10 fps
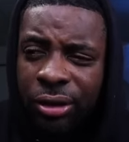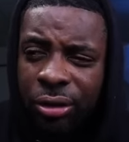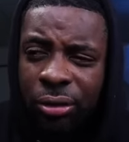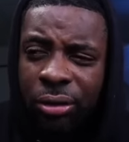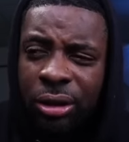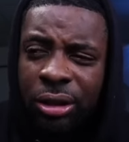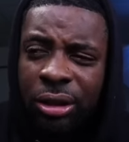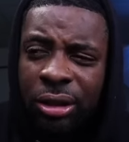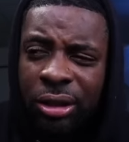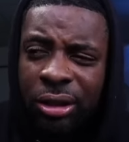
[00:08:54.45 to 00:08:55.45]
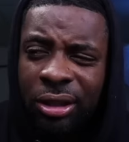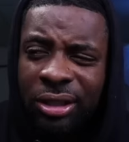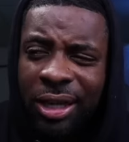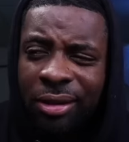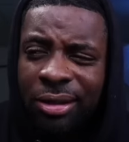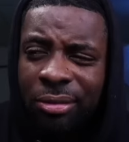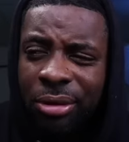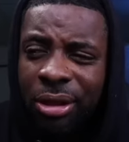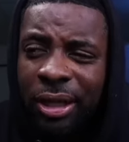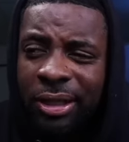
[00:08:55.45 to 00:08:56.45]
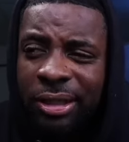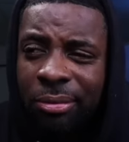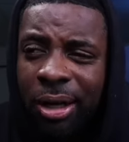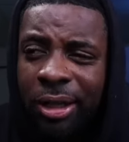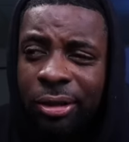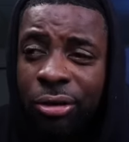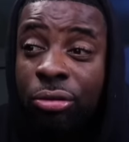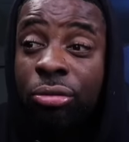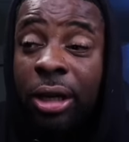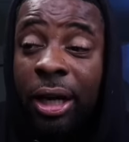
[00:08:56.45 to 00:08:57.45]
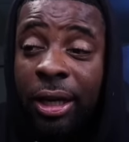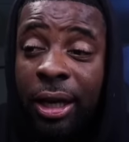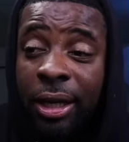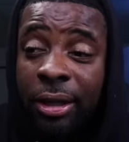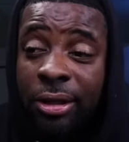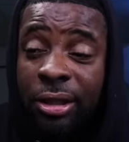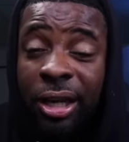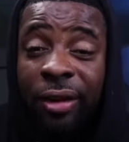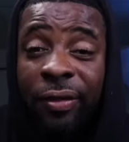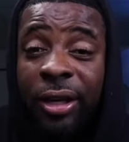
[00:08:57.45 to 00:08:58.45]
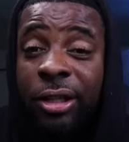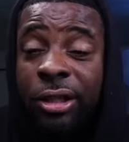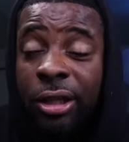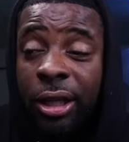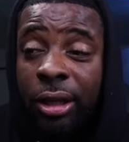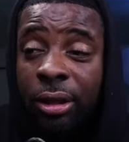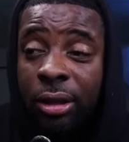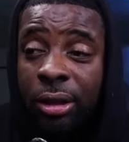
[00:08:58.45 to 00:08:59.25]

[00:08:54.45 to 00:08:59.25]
So it sounds to me like somebody knew that and took advantage of that,